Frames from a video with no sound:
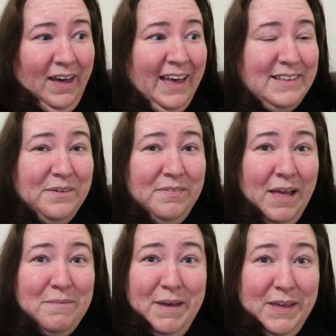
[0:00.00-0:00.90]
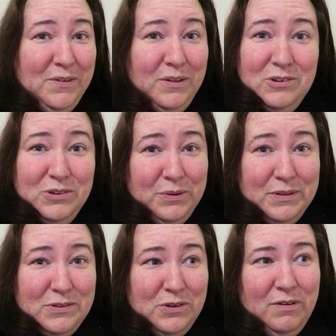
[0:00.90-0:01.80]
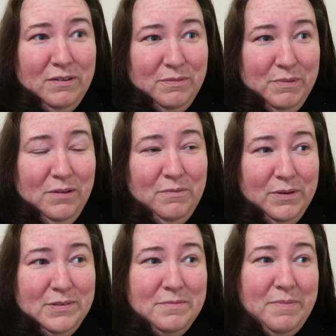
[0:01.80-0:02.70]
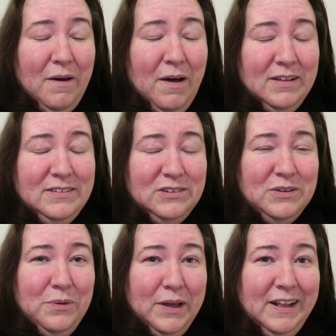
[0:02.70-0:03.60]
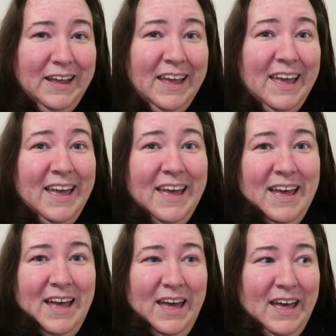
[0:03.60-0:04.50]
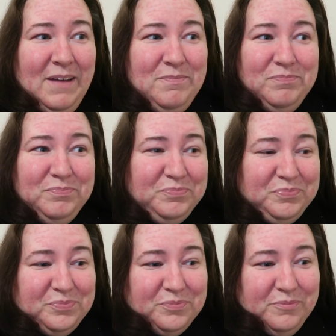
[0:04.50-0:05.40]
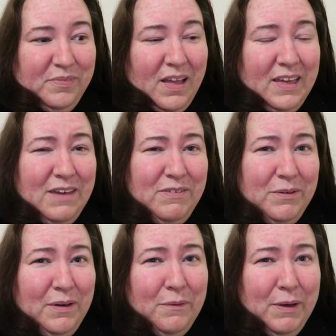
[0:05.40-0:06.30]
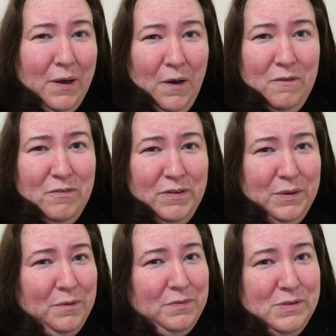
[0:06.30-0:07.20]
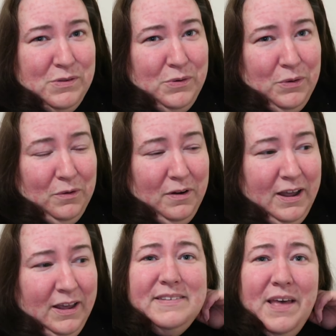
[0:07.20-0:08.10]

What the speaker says: So if like me, you're not sure what the story for Moulin Rouge is about, I'll just quickly give you a quick overview of the story.